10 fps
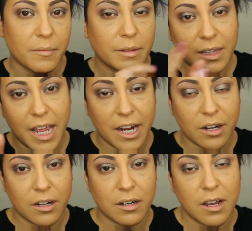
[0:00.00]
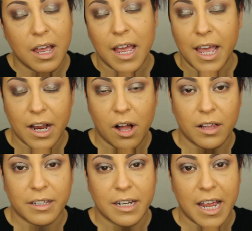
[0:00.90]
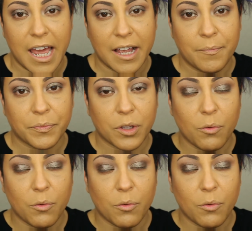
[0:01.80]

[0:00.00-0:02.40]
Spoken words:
liner and call it a day.